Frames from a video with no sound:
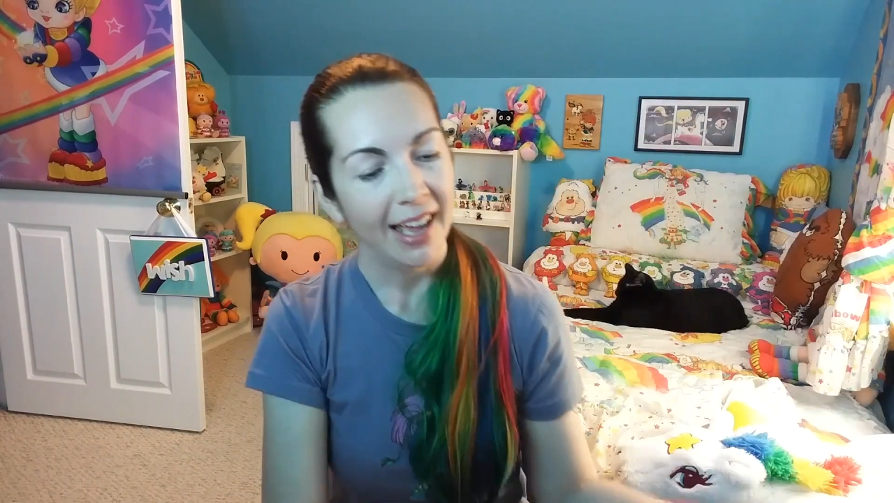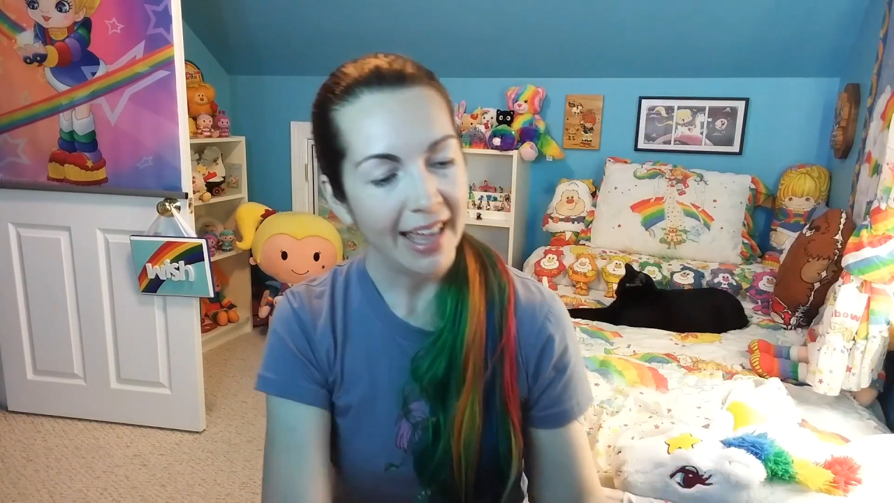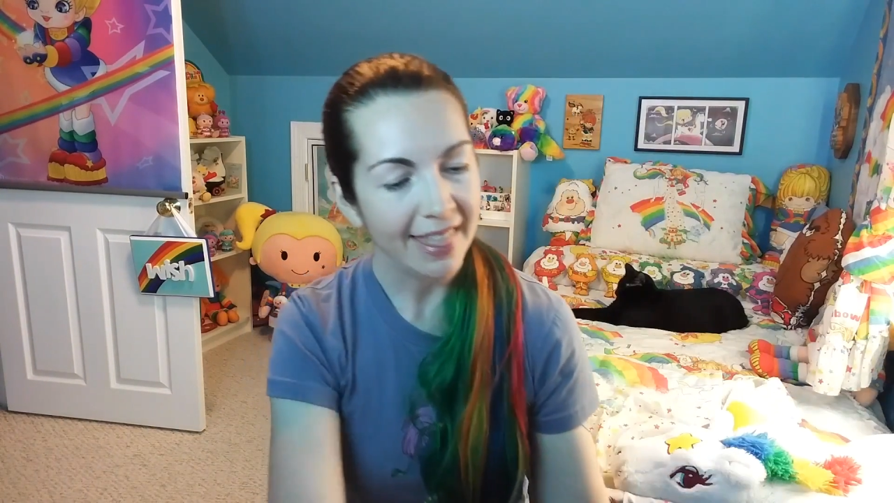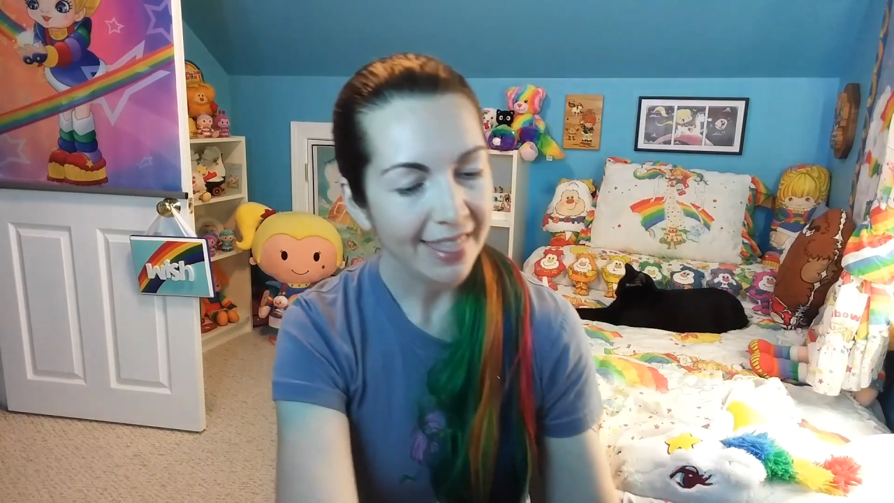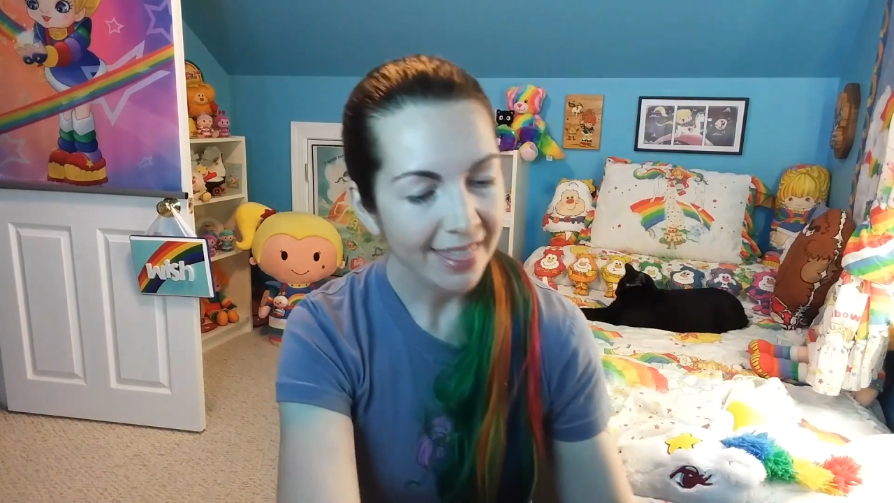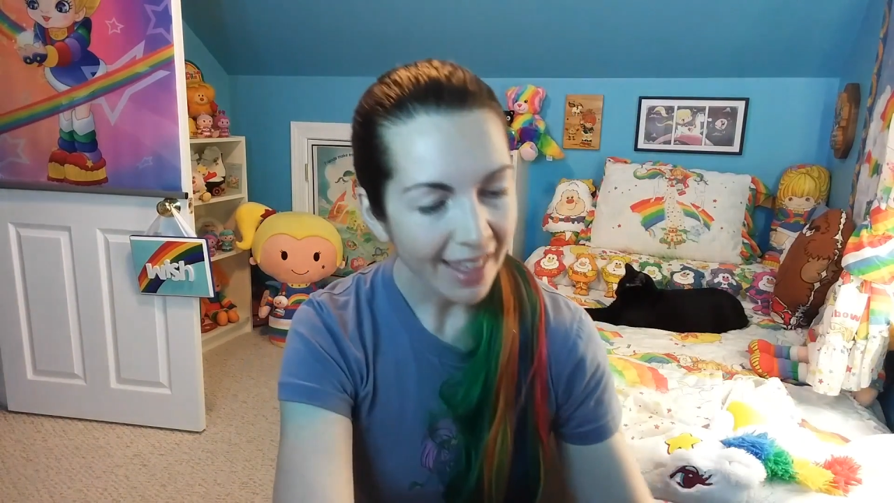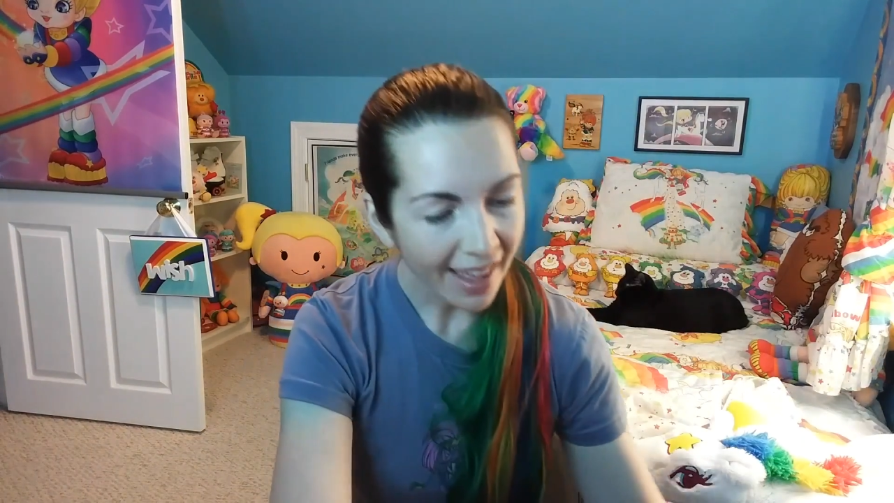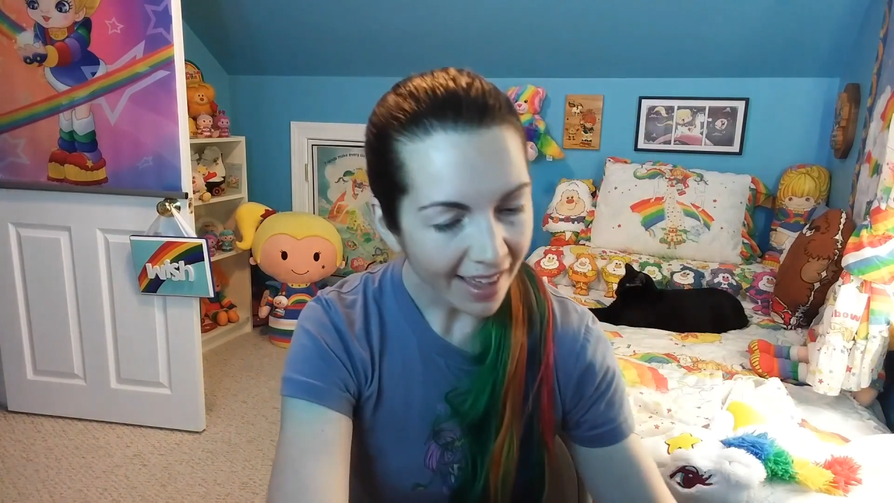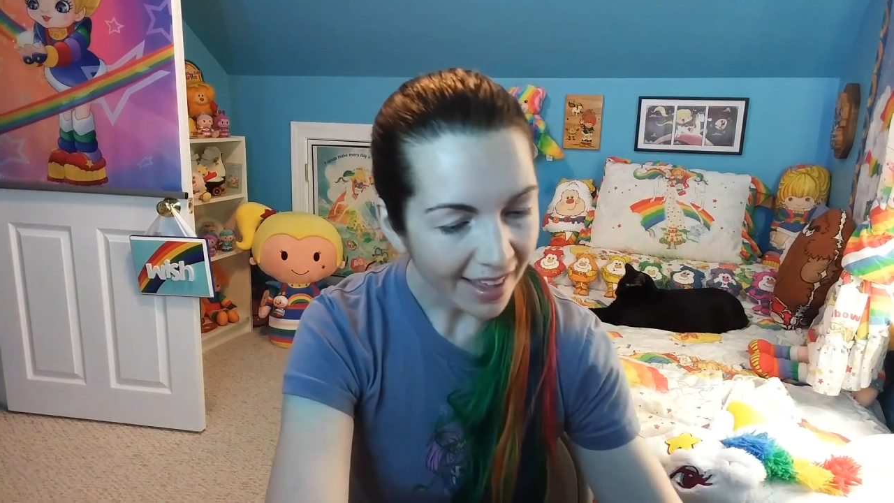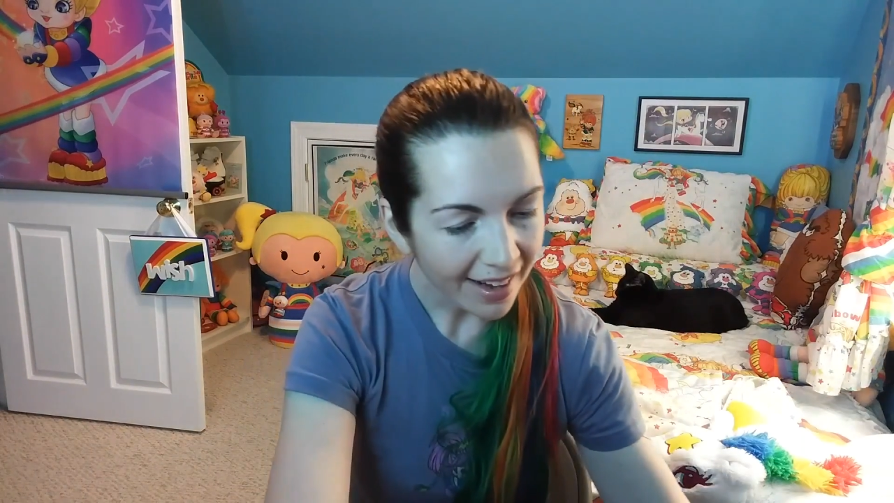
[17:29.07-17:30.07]
And
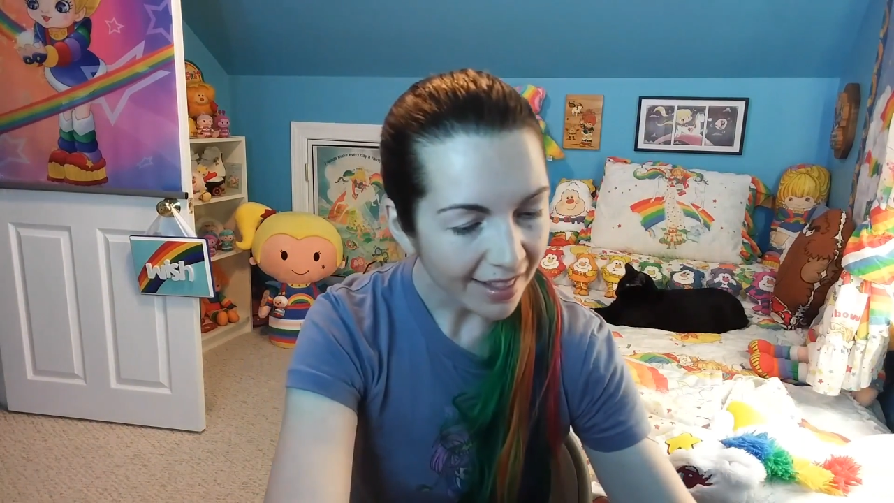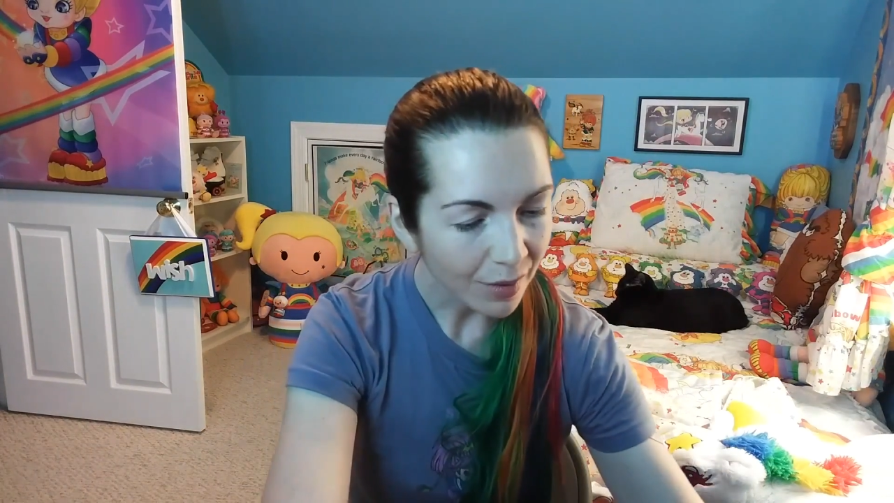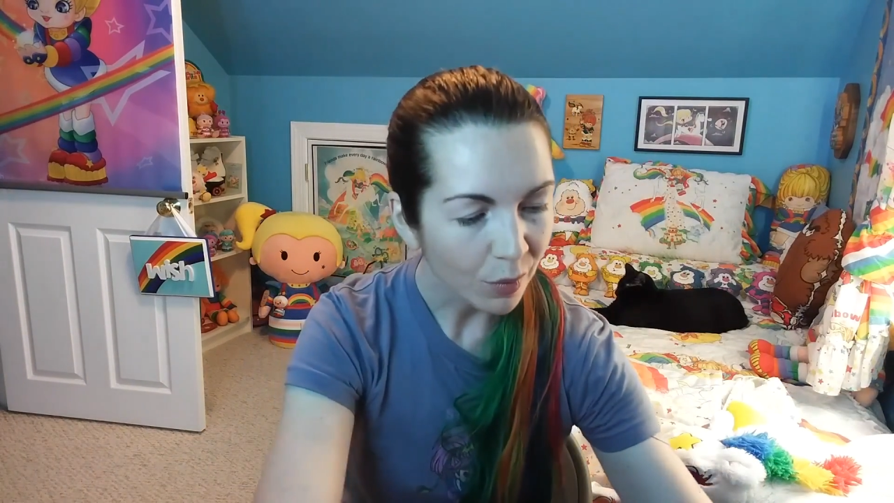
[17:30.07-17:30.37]
then